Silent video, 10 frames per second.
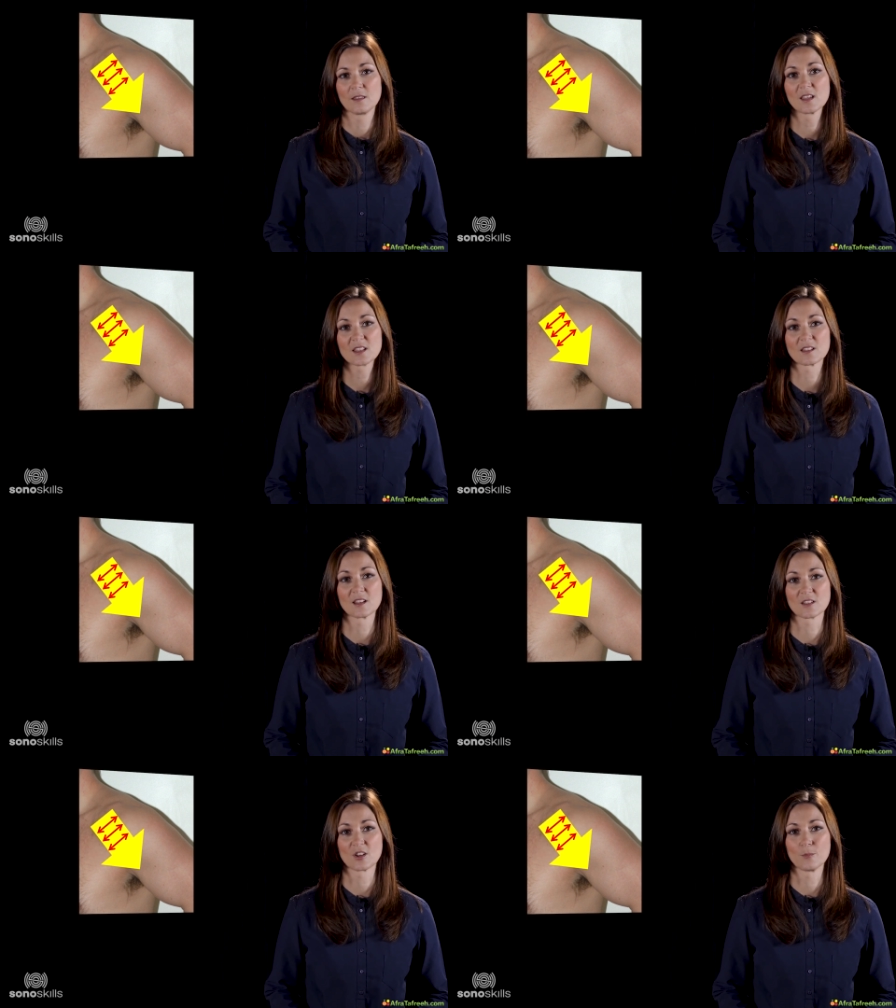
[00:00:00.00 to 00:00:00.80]
This is an
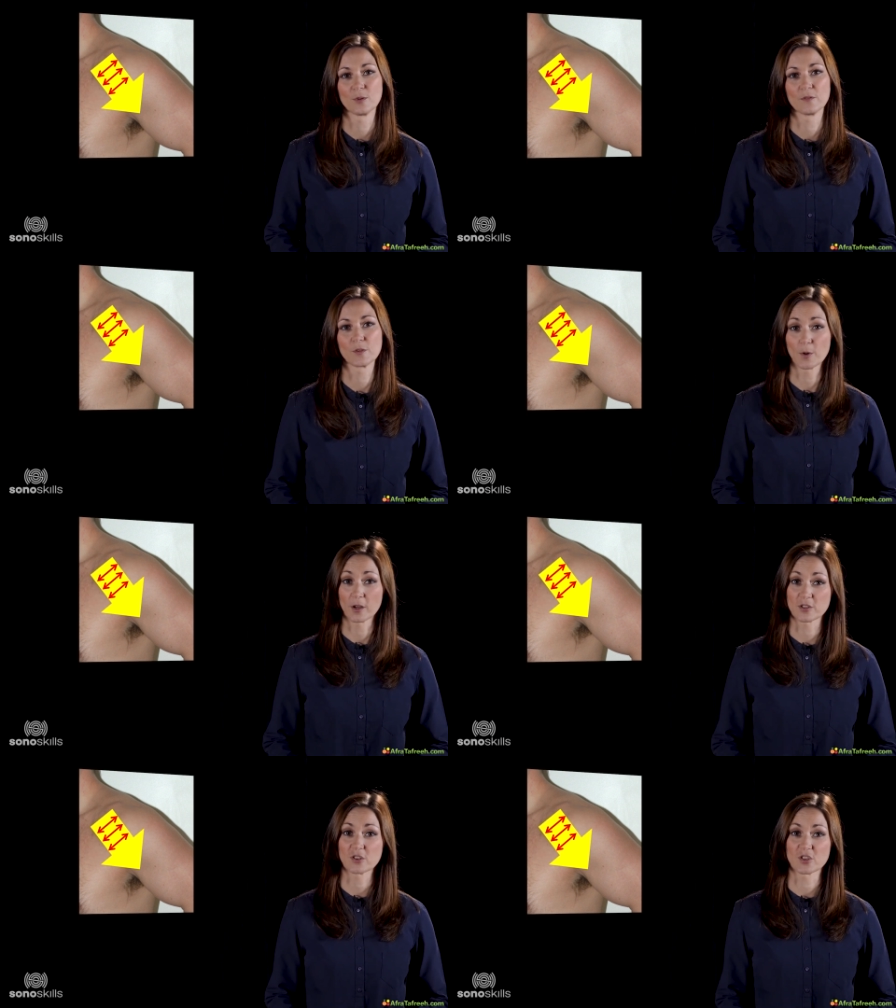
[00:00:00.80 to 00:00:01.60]
example of the
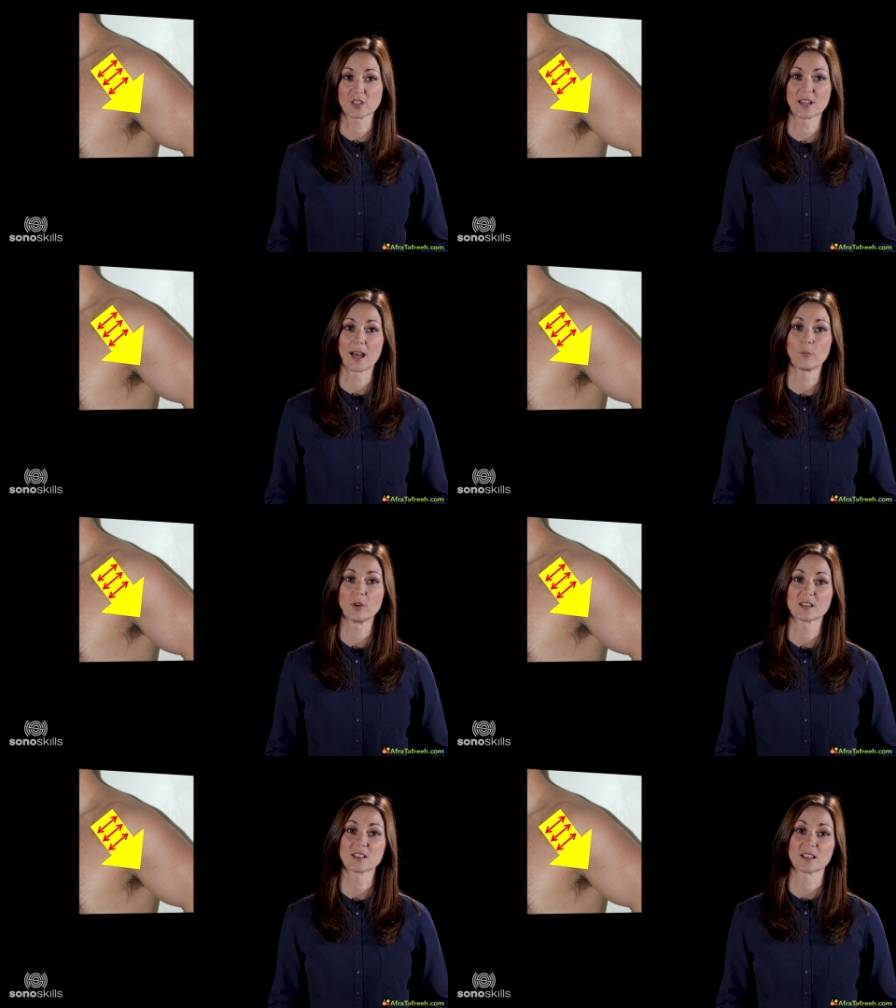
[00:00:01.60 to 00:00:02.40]
parts you should scan
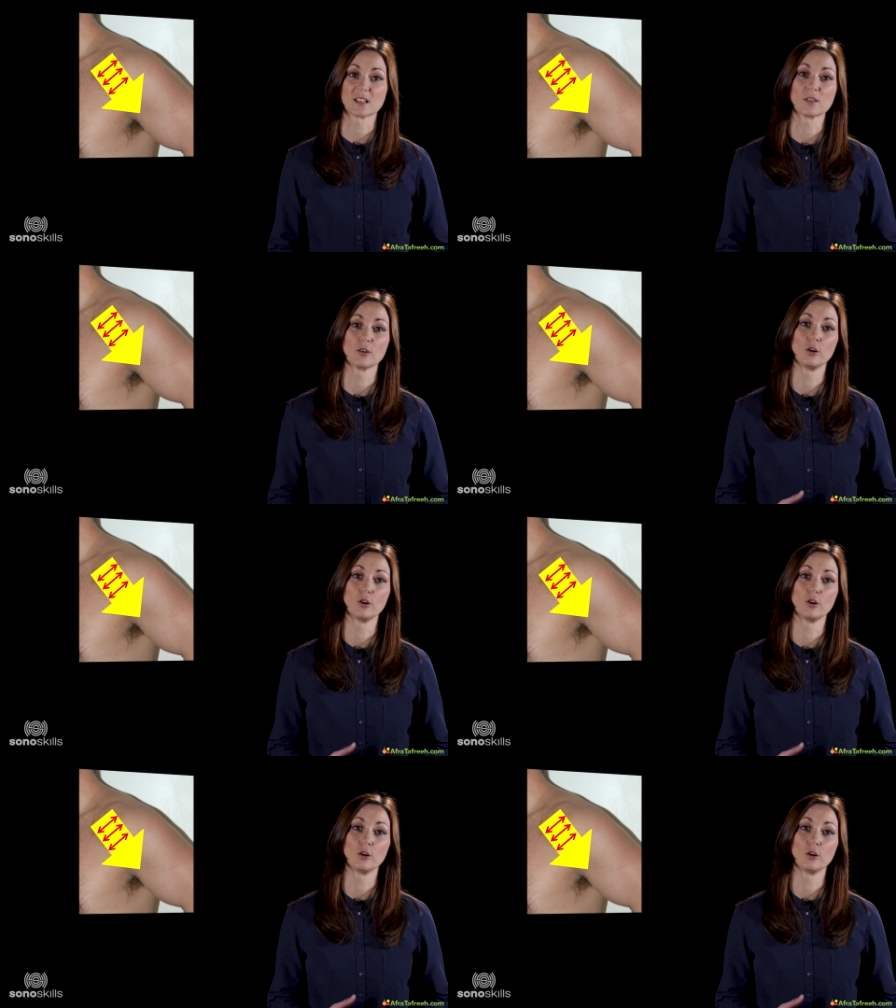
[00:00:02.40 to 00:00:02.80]
when assessing the